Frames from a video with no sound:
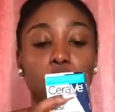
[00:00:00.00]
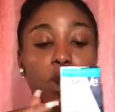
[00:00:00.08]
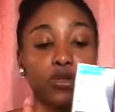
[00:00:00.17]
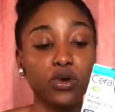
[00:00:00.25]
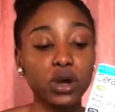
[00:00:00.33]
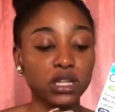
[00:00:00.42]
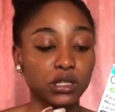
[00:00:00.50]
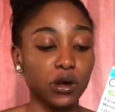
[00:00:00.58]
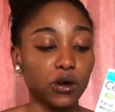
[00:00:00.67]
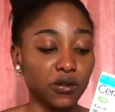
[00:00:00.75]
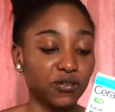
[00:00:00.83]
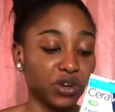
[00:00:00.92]
Although it's
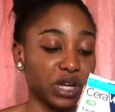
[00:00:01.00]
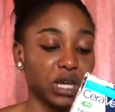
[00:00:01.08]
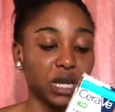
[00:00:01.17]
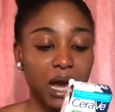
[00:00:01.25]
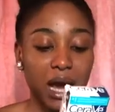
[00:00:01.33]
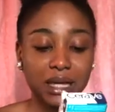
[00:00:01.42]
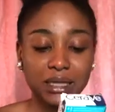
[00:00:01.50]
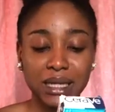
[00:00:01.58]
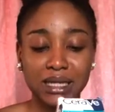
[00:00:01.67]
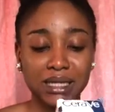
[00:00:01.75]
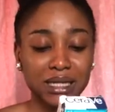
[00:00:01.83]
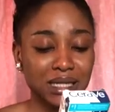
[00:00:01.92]
oil free, it has
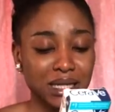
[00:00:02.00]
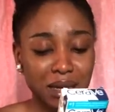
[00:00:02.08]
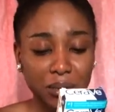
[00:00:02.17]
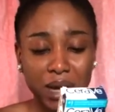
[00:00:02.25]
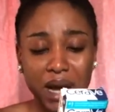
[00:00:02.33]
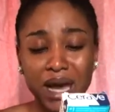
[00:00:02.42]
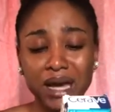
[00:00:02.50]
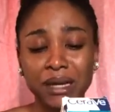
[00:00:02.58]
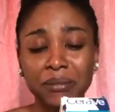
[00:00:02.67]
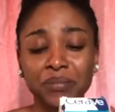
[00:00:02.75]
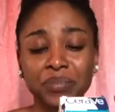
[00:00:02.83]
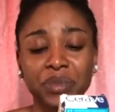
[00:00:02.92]
niacinamide,